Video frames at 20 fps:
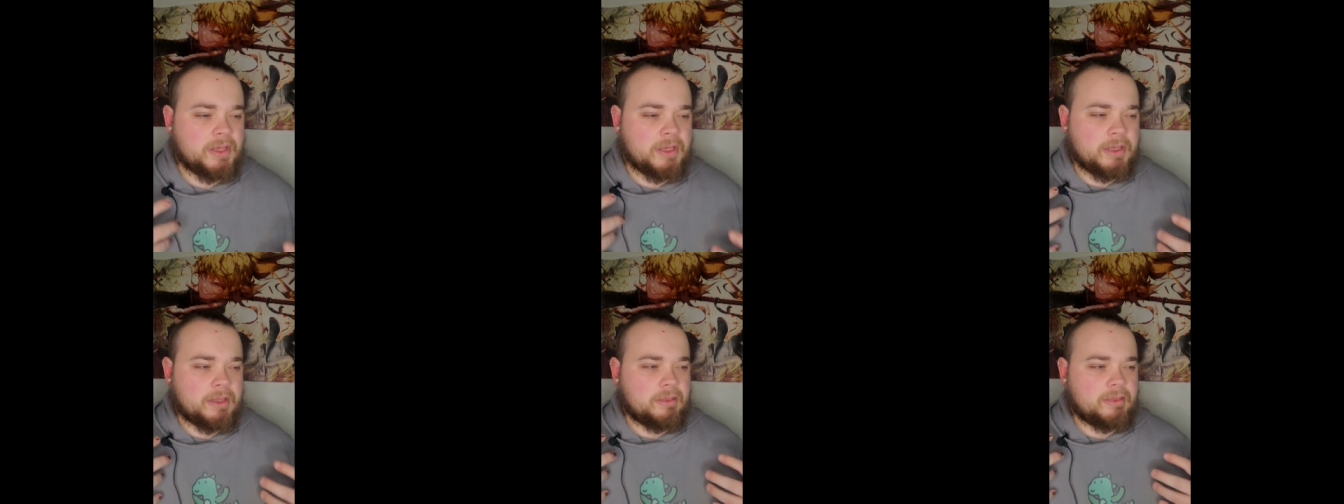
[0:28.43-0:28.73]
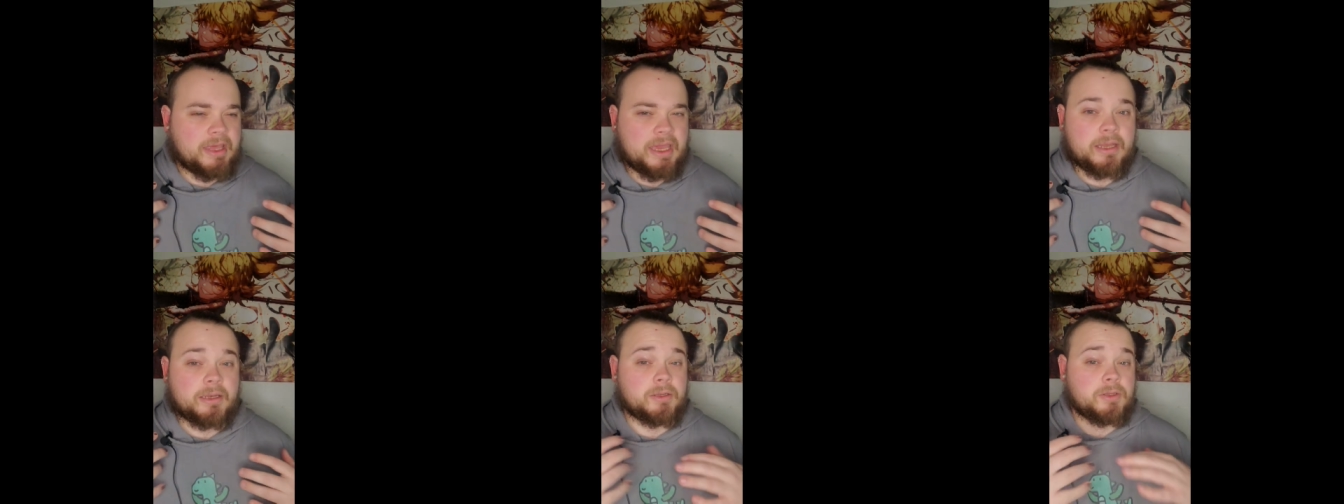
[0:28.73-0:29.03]

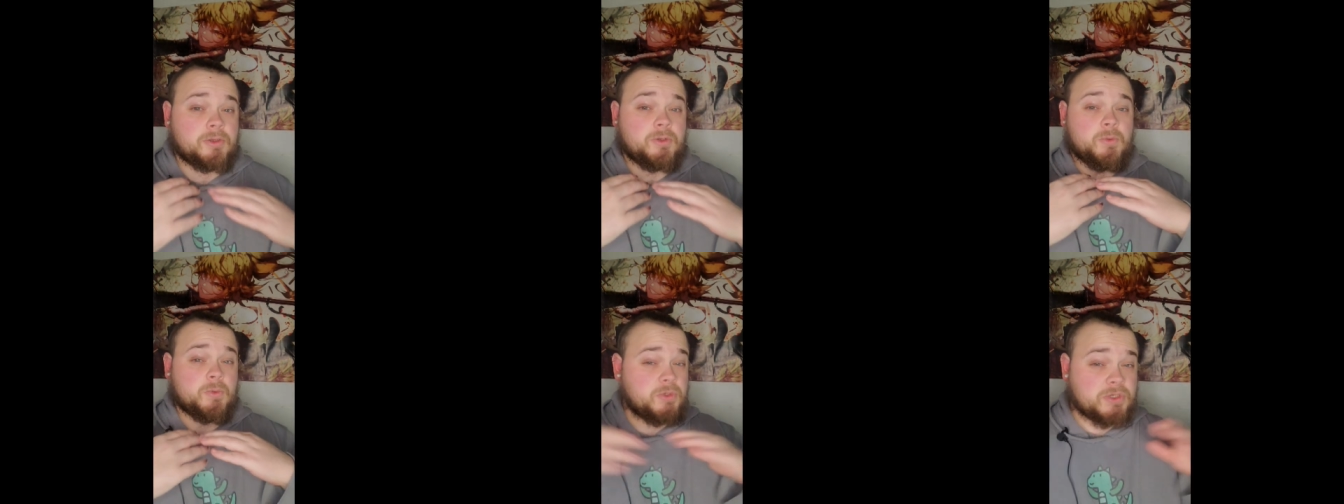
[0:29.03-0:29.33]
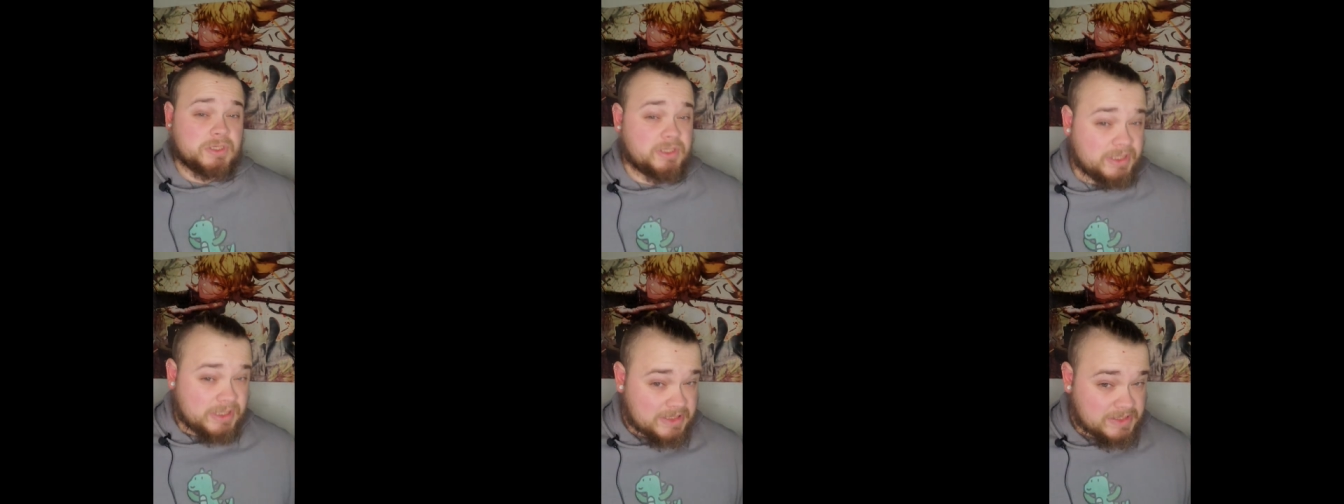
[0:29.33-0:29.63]
that
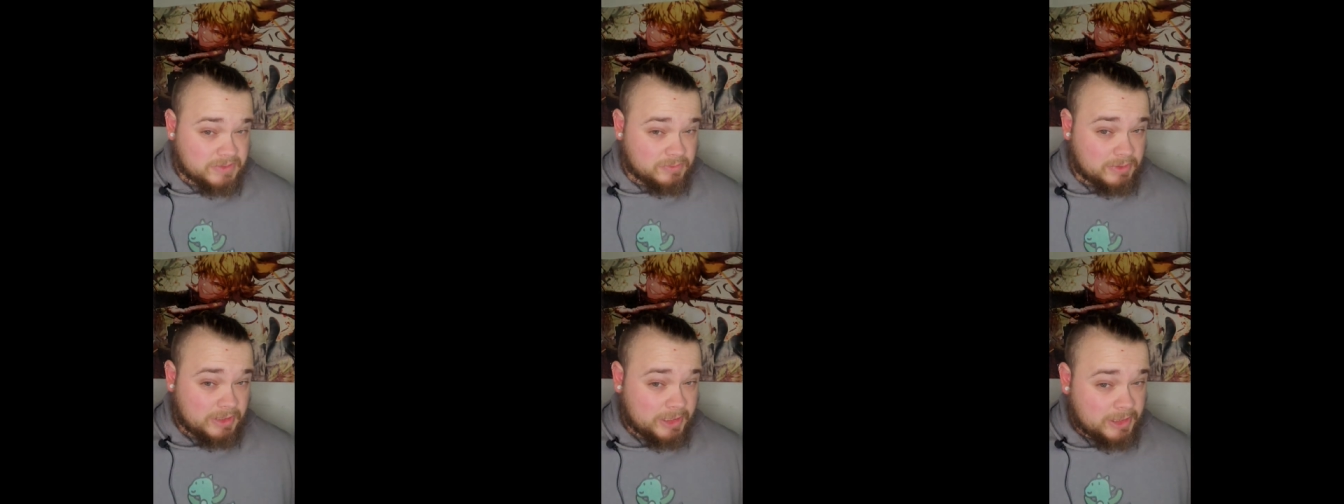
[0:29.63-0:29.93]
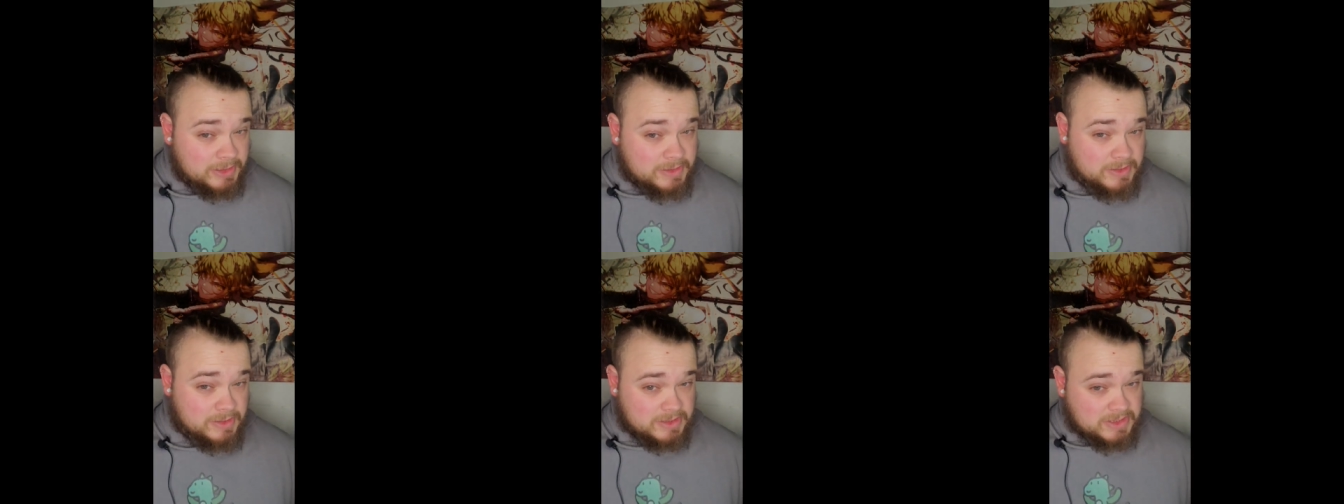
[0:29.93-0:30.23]
usually isn't
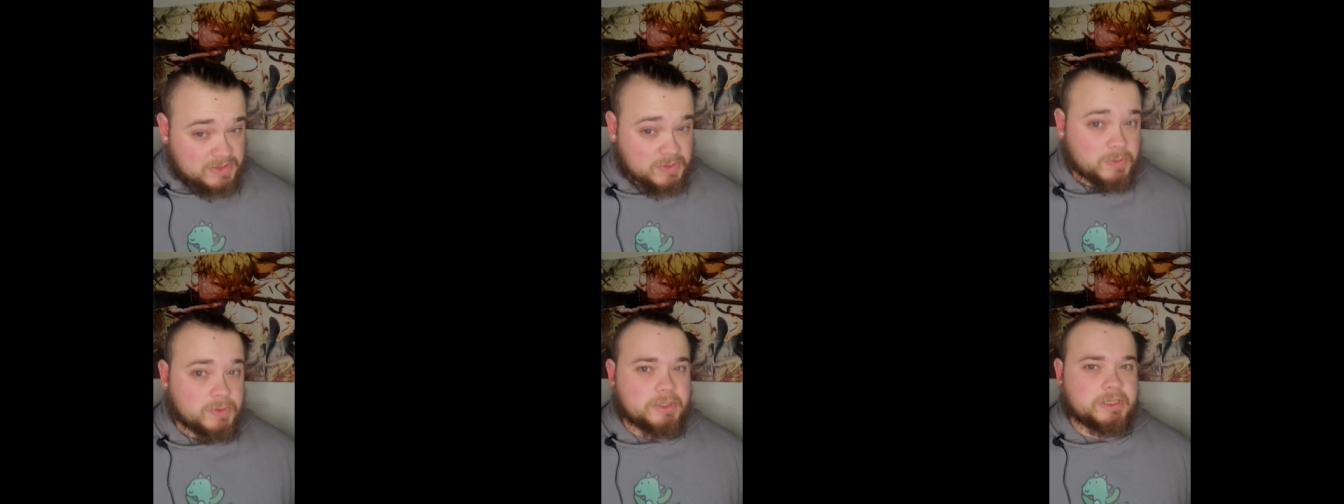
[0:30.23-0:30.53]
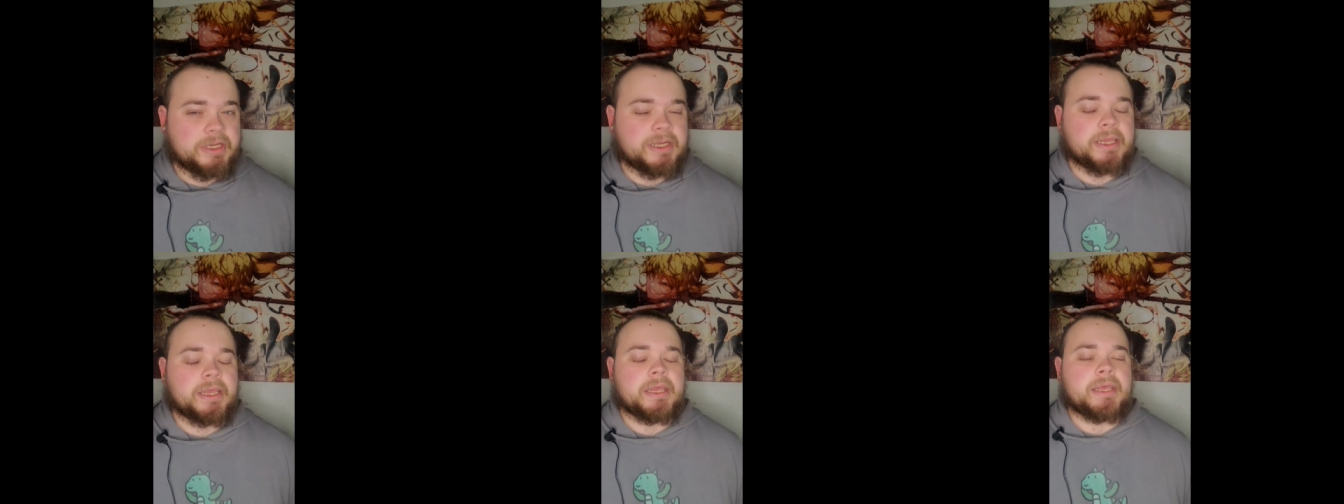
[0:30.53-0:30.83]
related to the
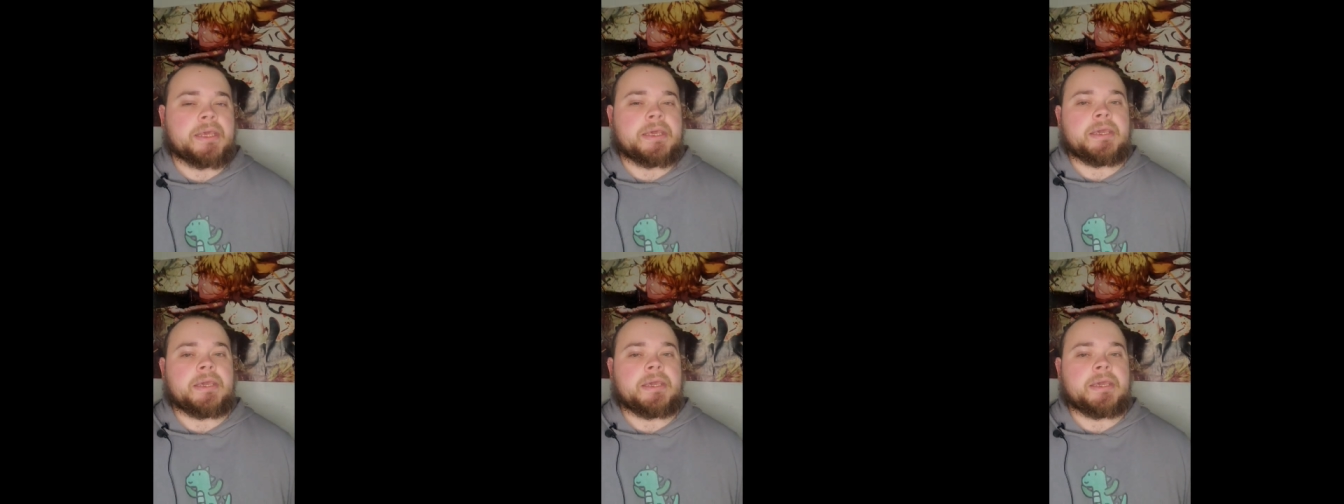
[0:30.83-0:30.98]
story,